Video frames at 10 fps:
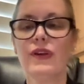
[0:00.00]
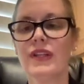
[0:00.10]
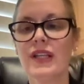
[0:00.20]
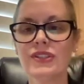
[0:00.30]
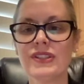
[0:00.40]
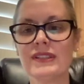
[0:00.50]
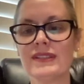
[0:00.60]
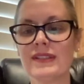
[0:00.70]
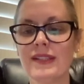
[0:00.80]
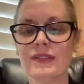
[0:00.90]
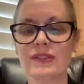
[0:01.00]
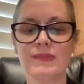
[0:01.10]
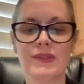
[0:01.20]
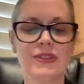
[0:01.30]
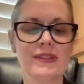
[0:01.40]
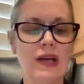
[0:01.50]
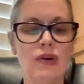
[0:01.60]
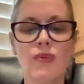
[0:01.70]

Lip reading: not just designers, but just how